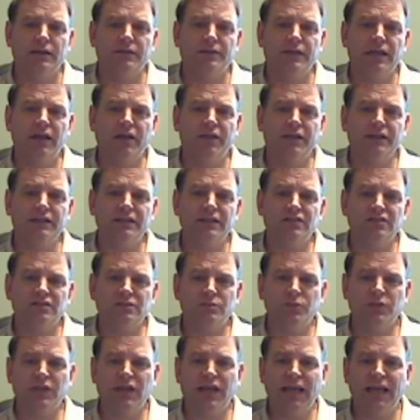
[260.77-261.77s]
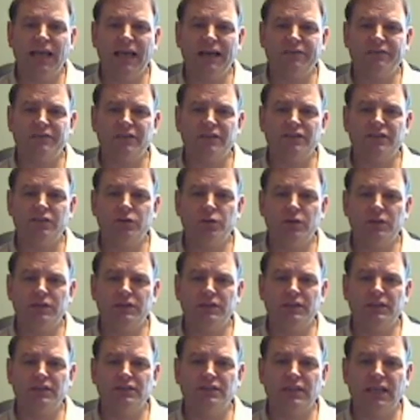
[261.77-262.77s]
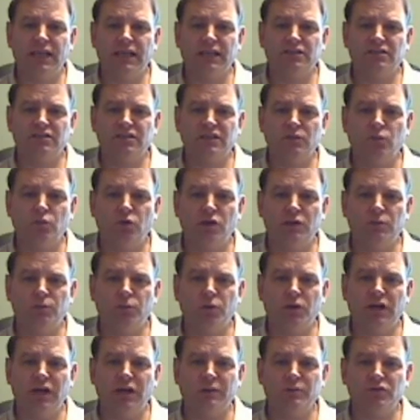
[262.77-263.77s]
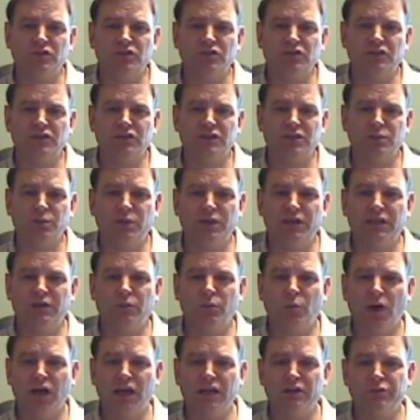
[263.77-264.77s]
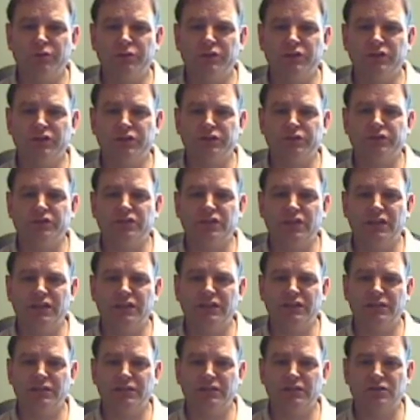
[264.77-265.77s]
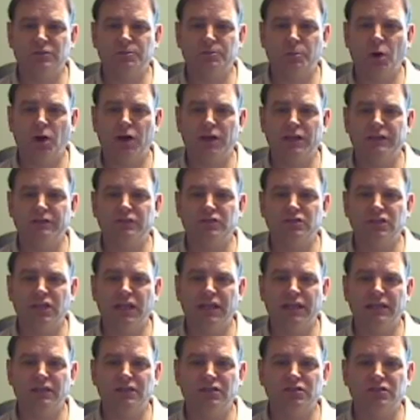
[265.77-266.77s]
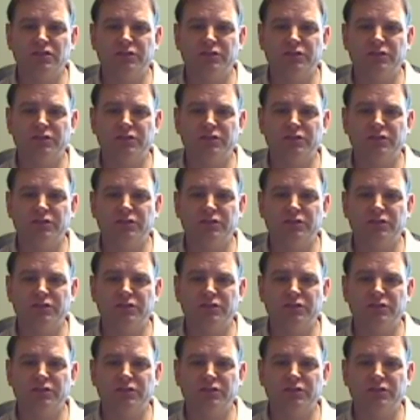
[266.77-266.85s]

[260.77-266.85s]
Now, that doesn't mean I have to do it the exact same way, but I'm situating my research into this body of science.